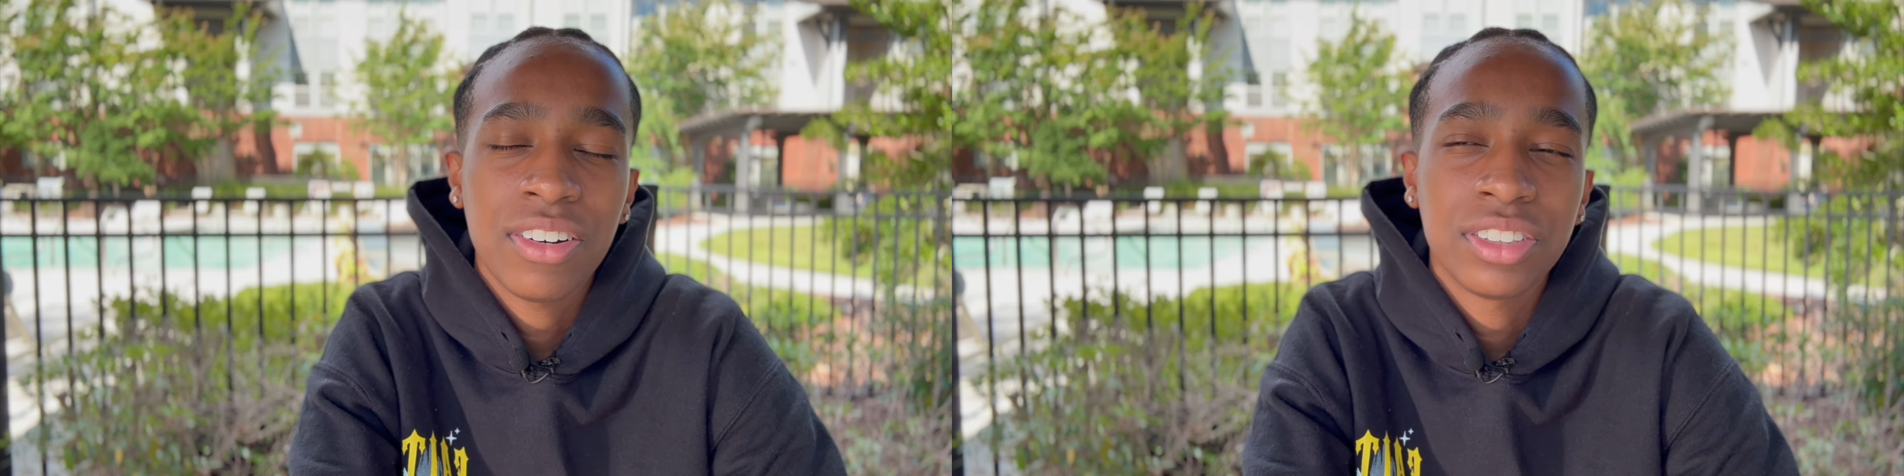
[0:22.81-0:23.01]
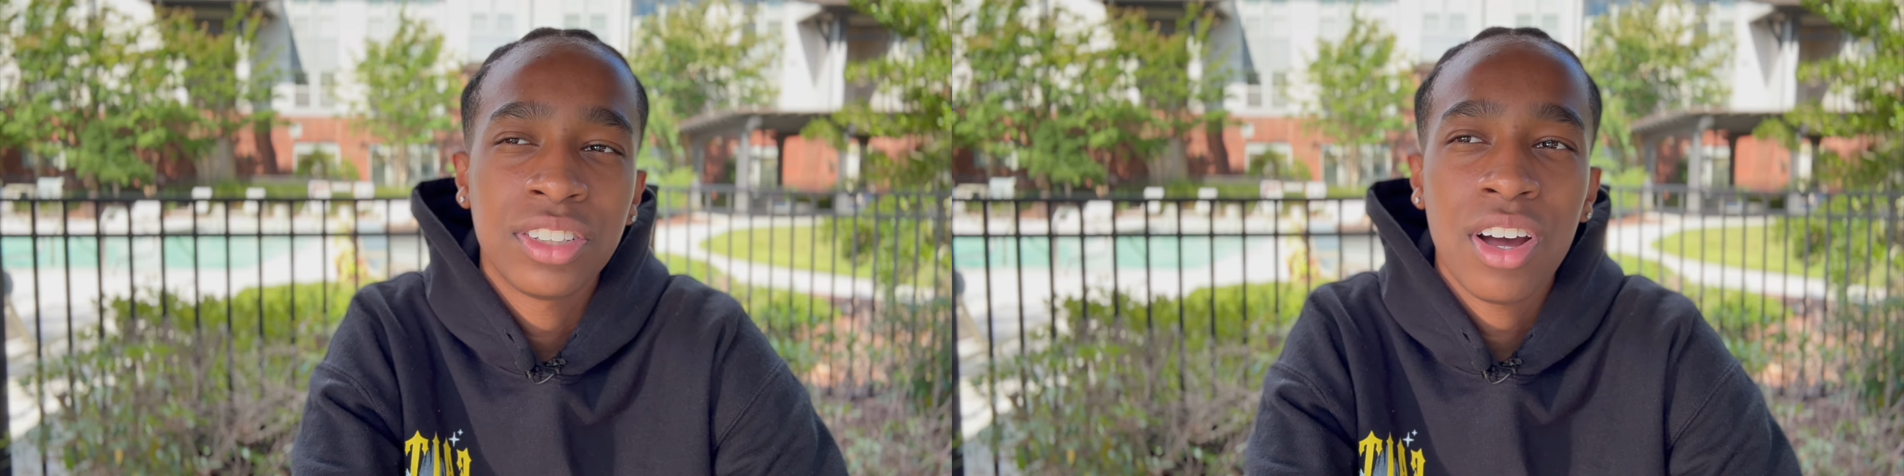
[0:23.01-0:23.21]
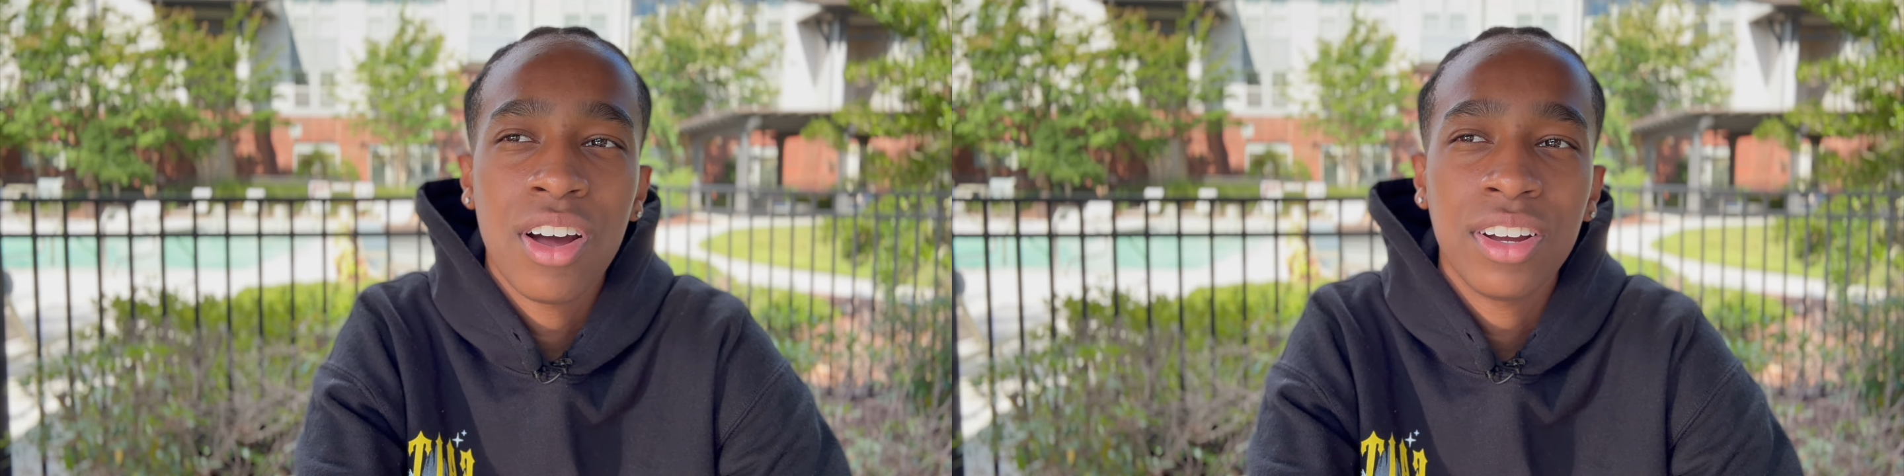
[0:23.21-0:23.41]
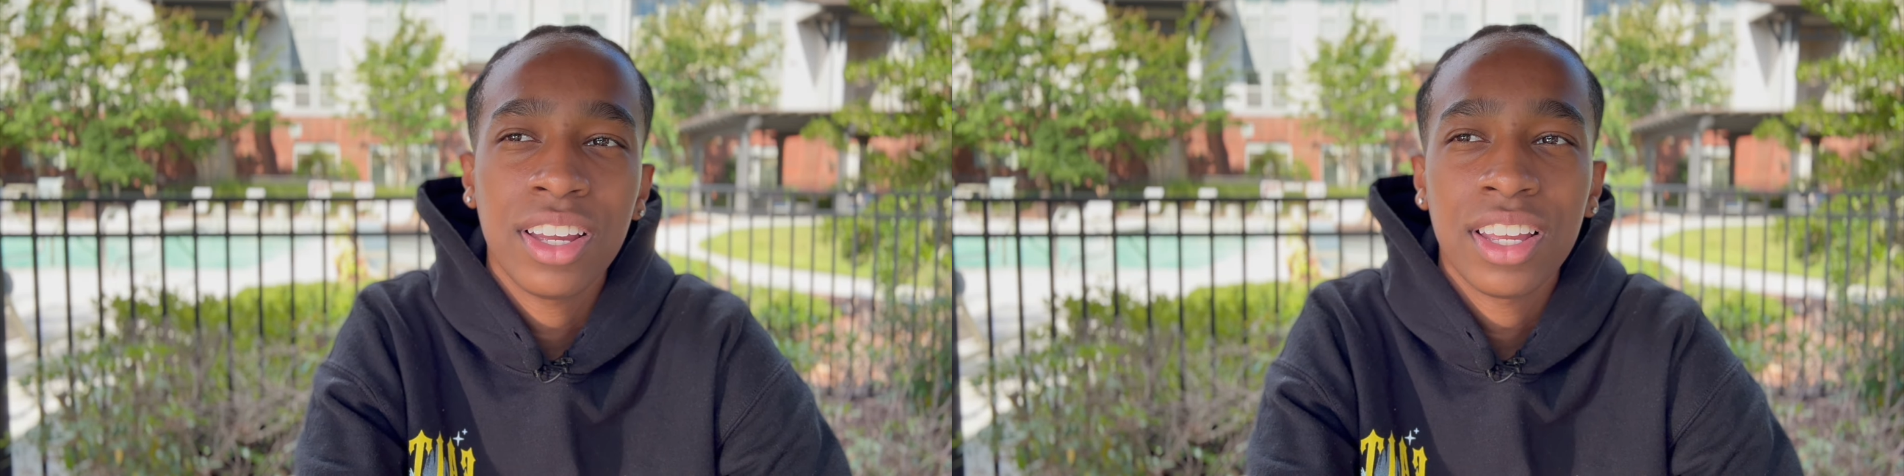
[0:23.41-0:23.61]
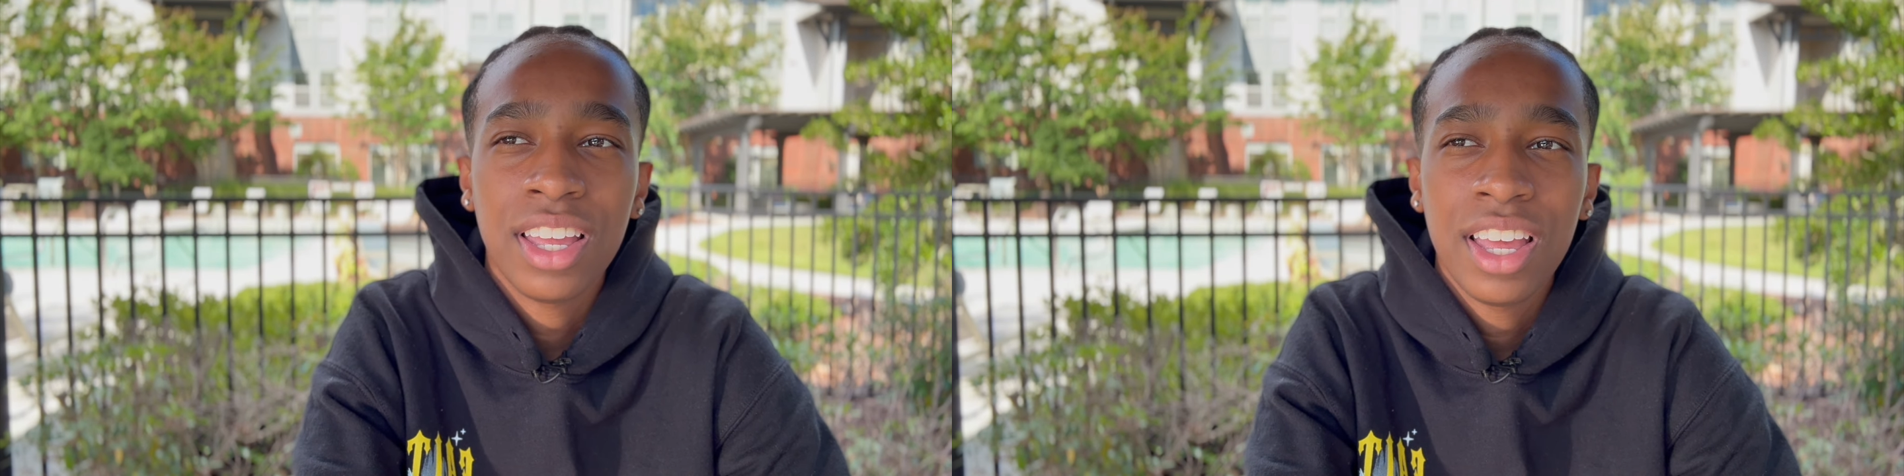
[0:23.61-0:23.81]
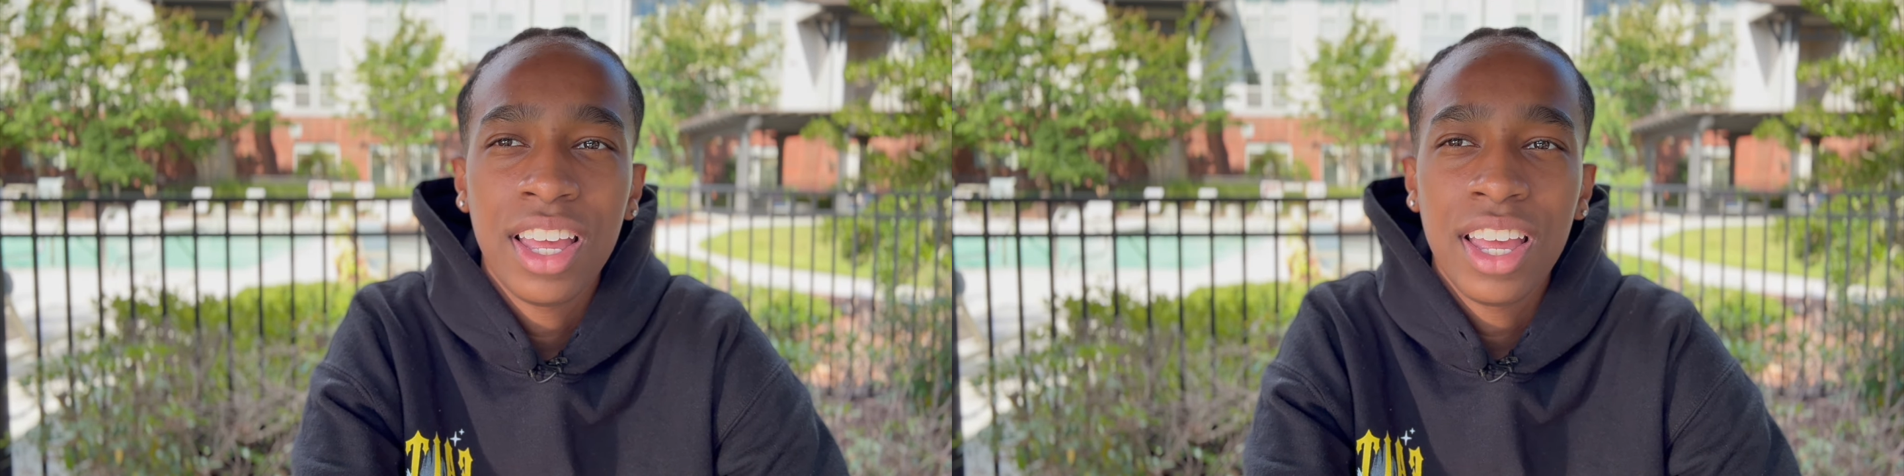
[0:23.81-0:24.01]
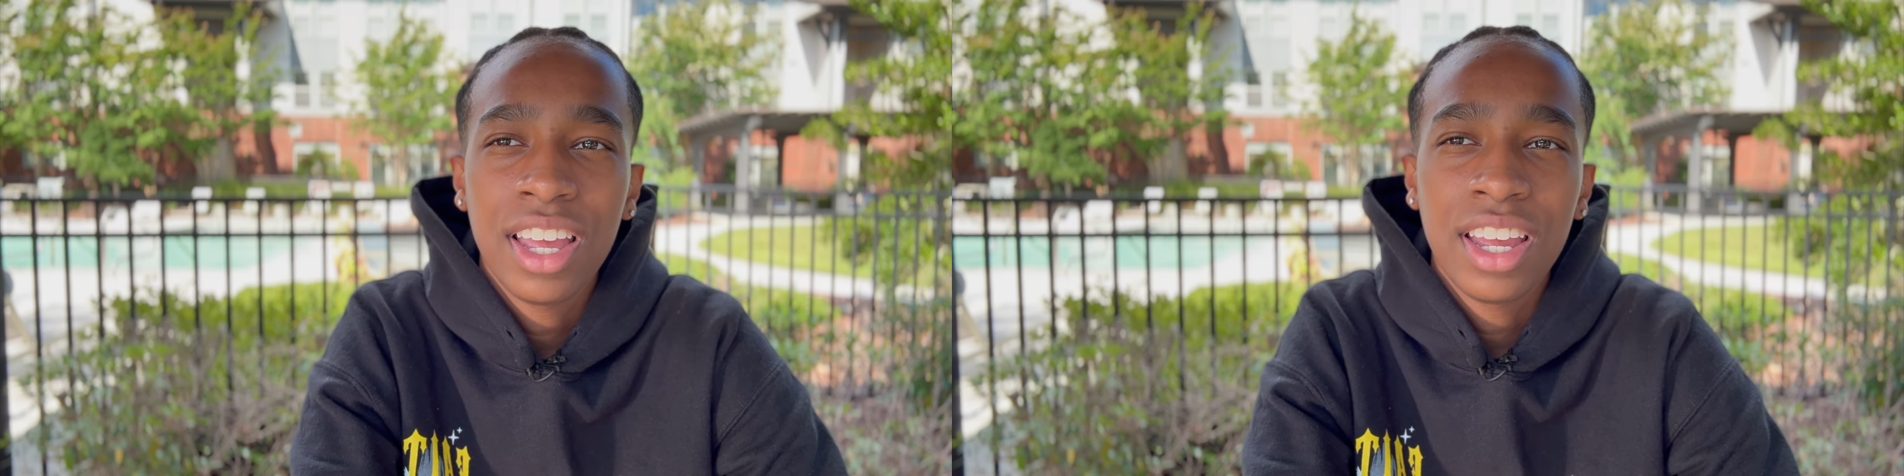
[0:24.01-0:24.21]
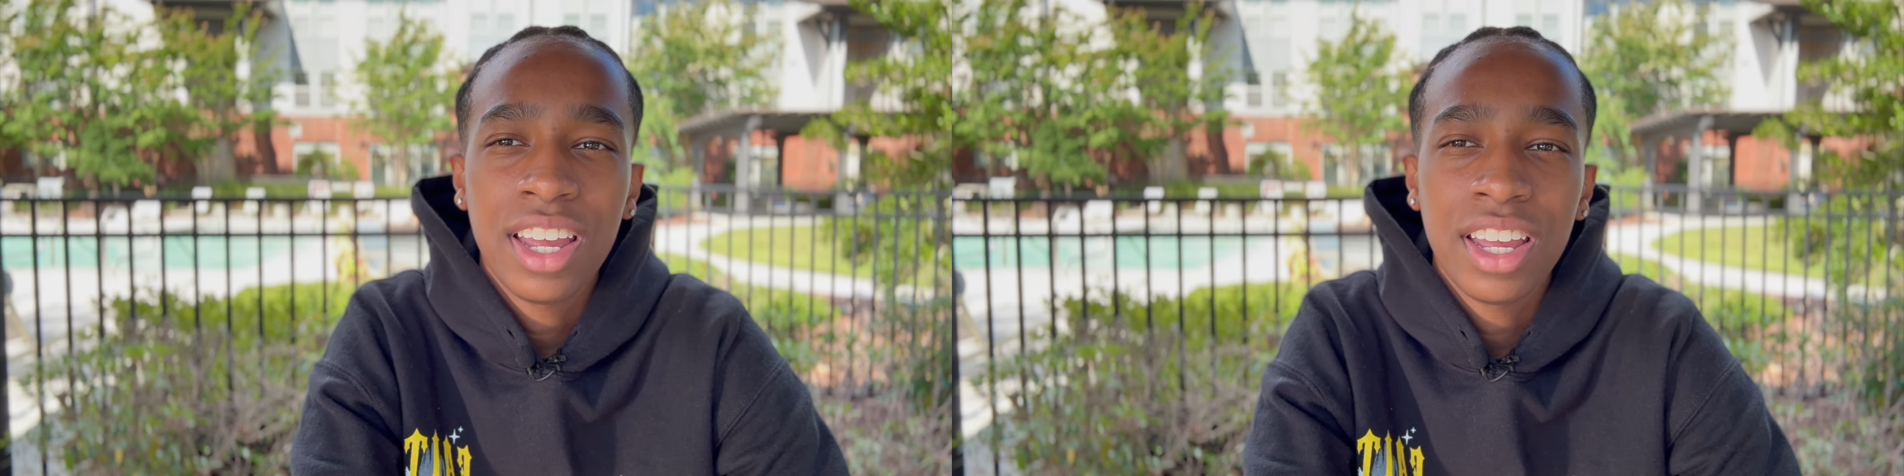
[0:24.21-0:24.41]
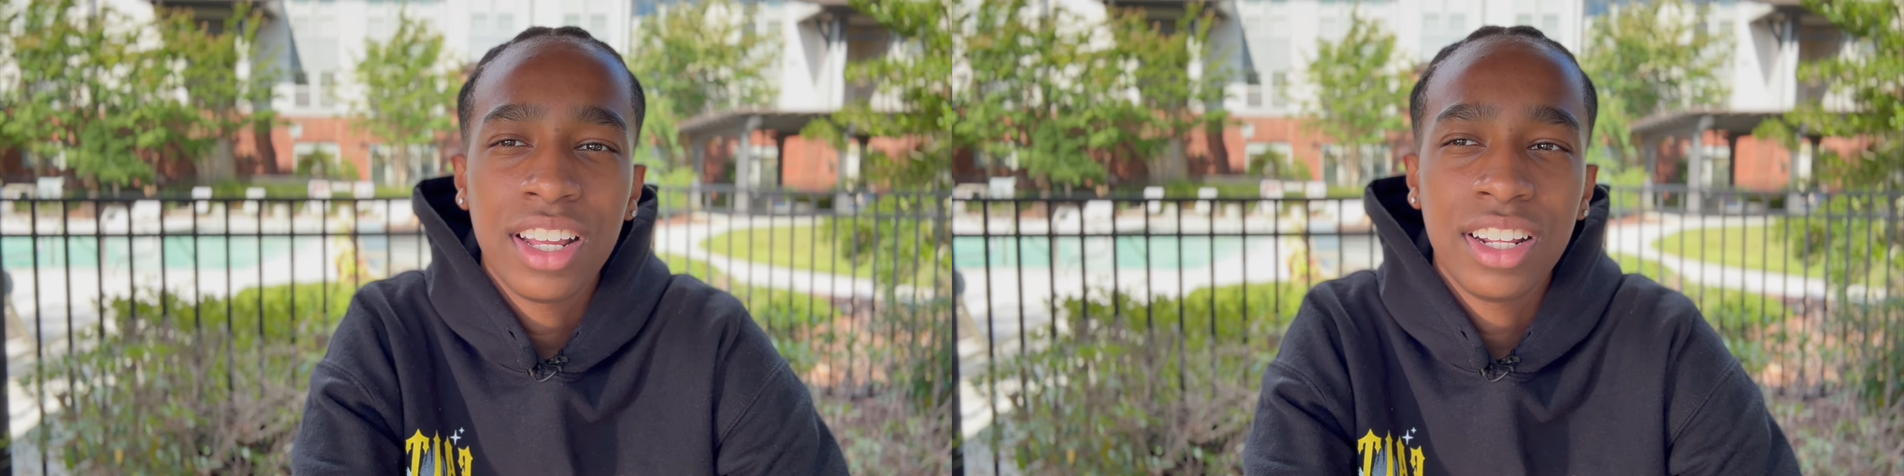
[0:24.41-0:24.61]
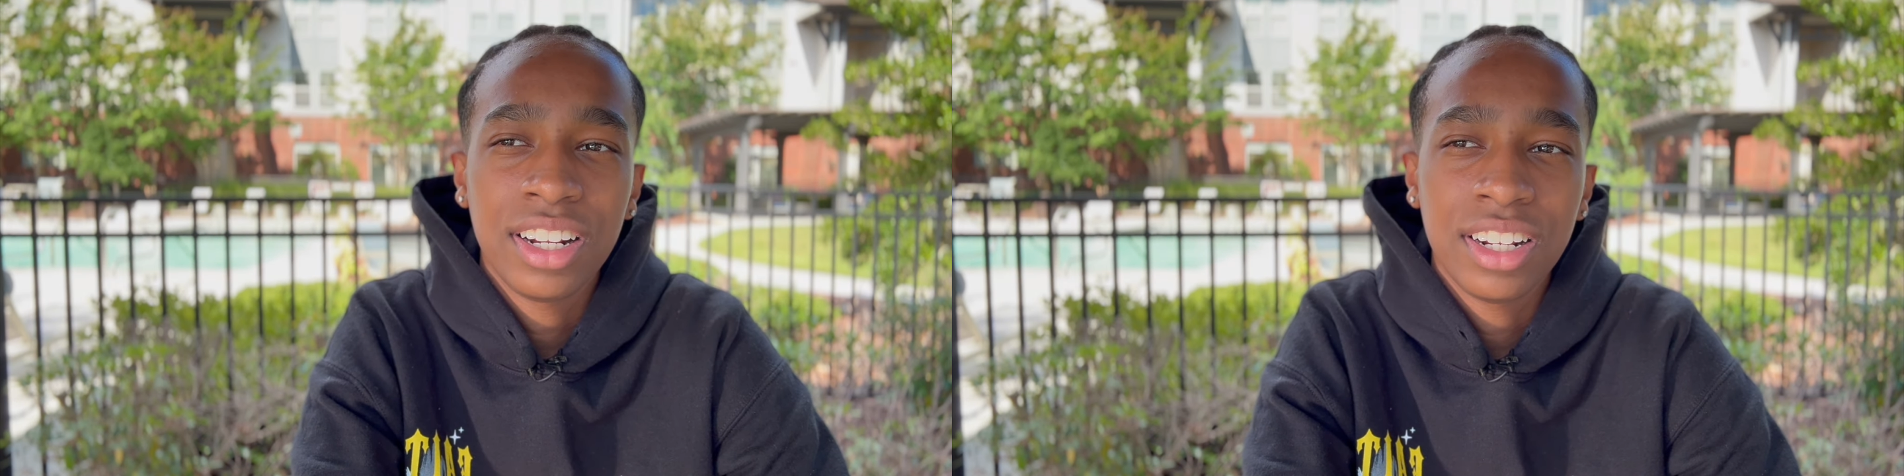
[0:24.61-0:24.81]

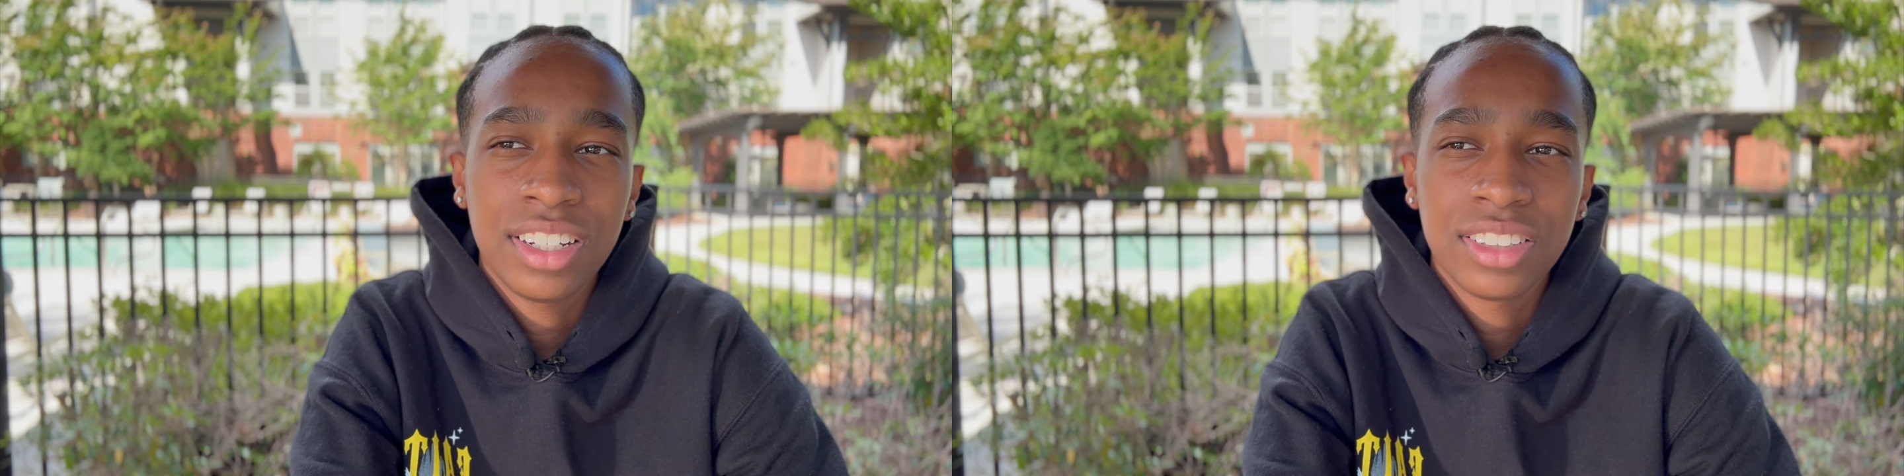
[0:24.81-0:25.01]
and